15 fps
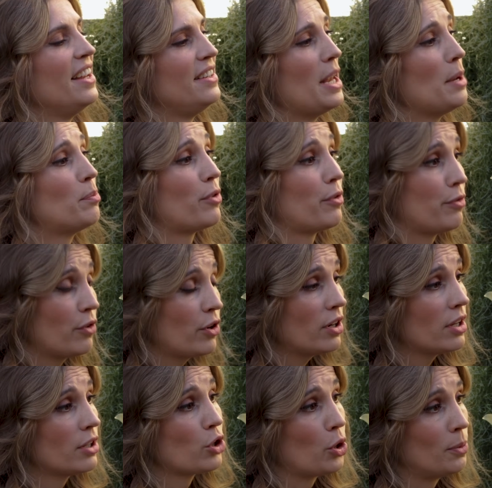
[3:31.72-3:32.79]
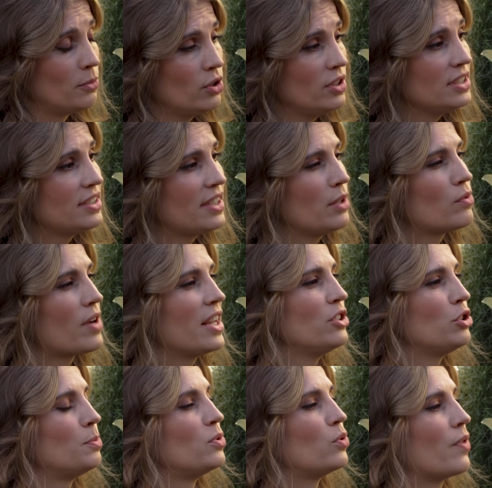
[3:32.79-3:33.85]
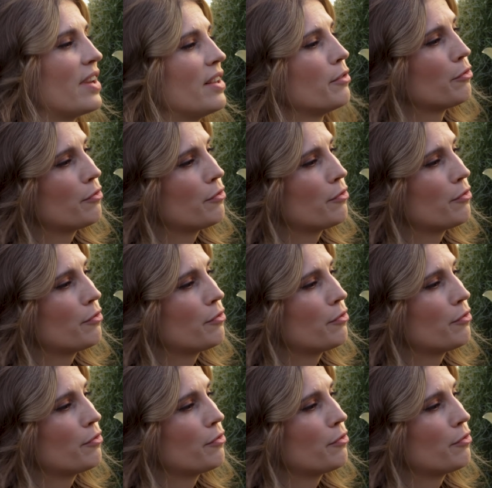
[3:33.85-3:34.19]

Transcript: They prefer a humidity range between